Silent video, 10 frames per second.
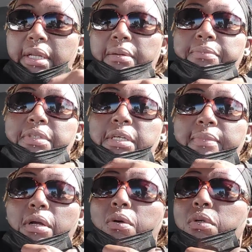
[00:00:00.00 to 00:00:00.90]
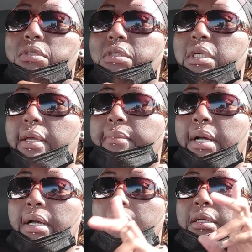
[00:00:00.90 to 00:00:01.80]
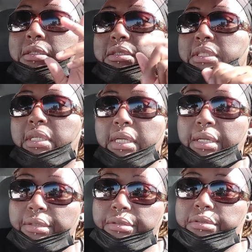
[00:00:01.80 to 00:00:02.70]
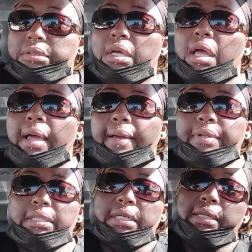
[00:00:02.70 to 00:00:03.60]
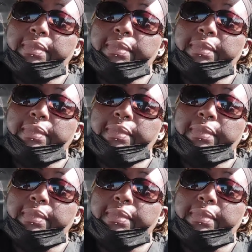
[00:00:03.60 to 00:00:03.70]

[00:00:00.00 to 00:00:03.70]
and I'm thinking about going to get my CDLs. I've been thinking